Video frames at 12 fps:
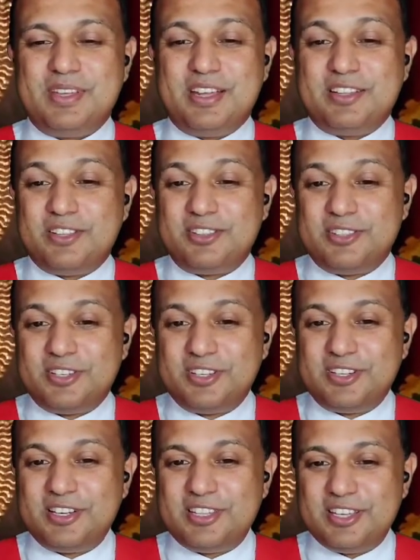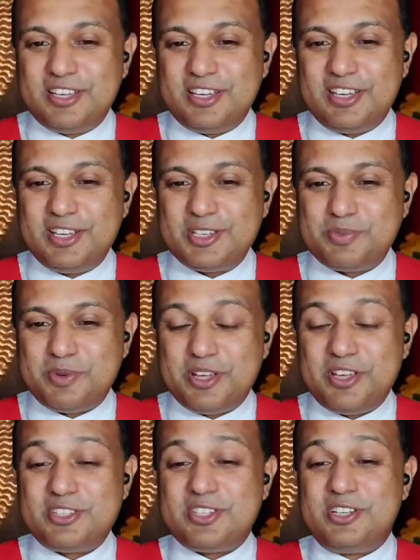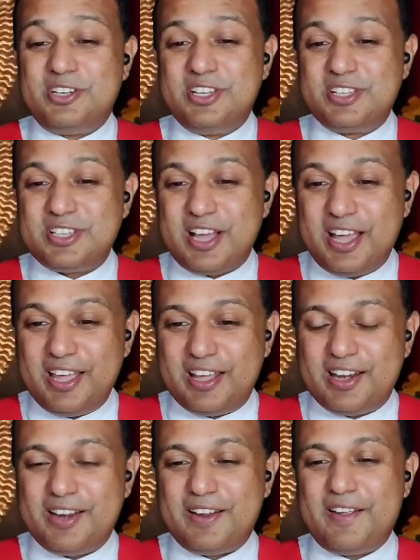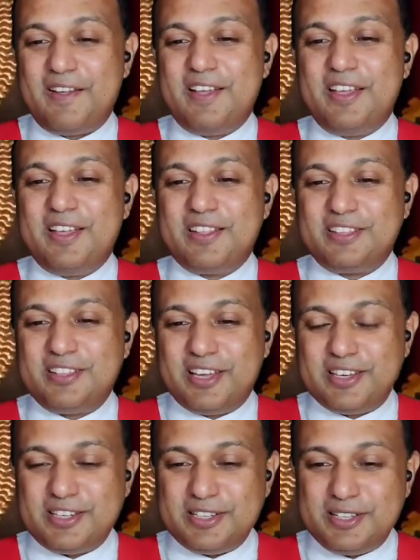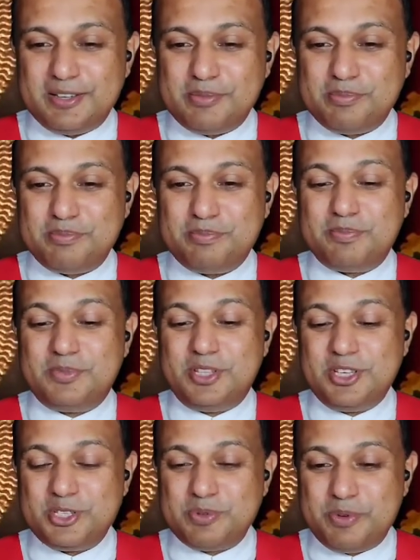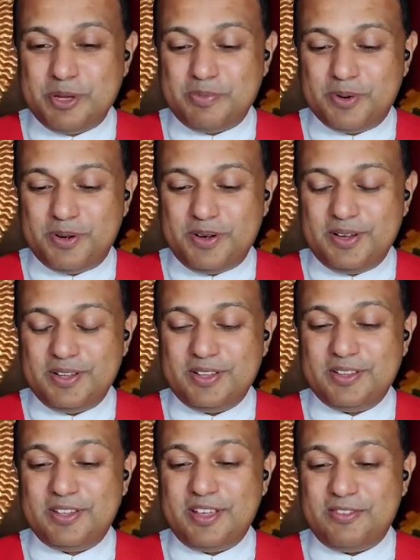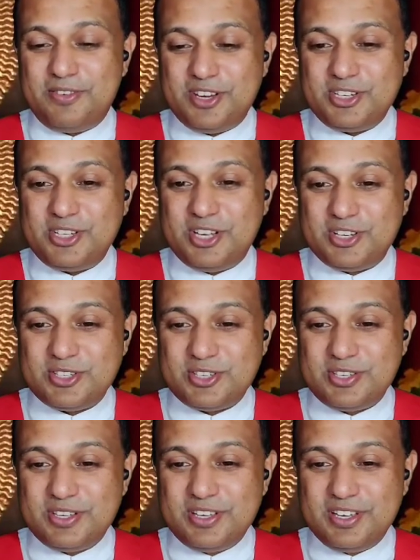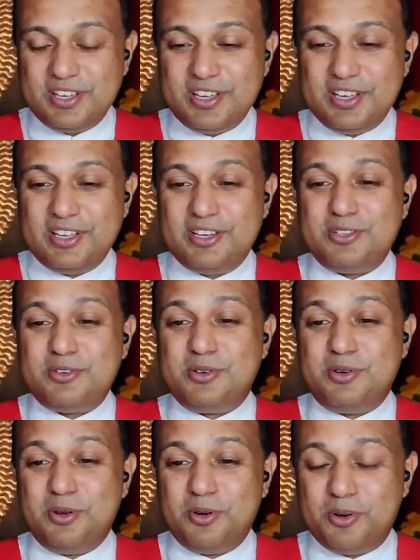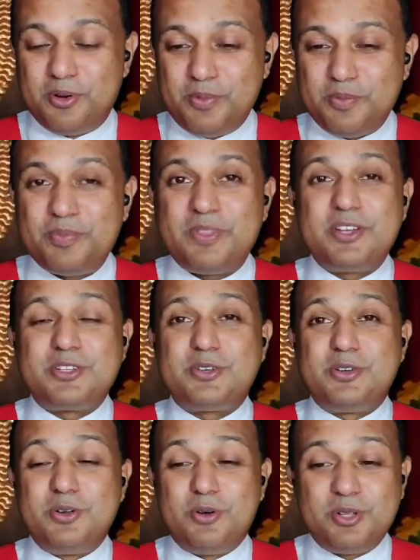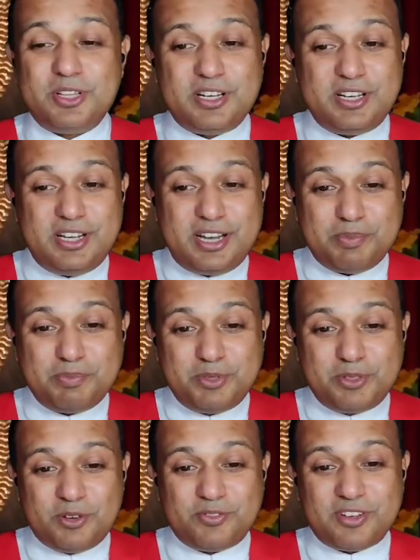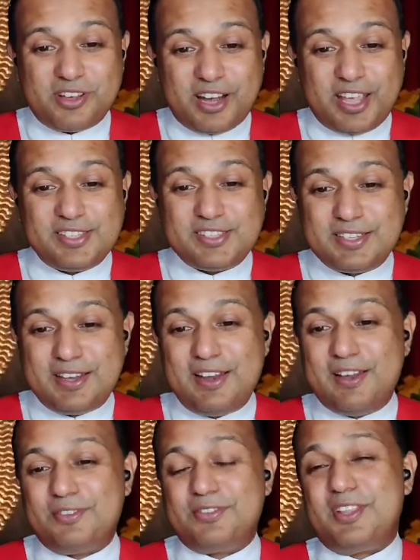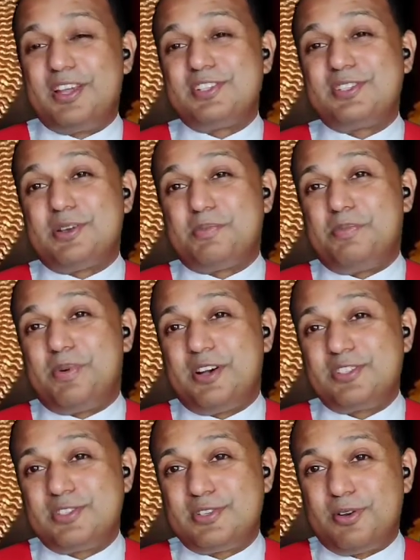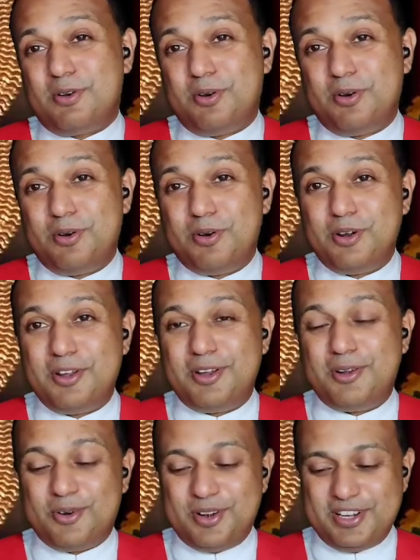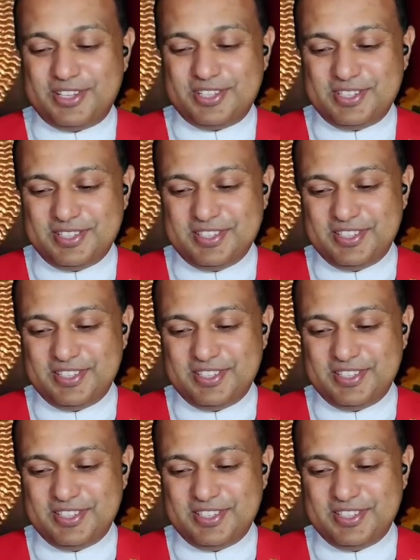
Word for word: And the third thing he is praying is a desire that these people, the Ephesians, to know, they should know the depth of Christ's love that surpassed all knowledge.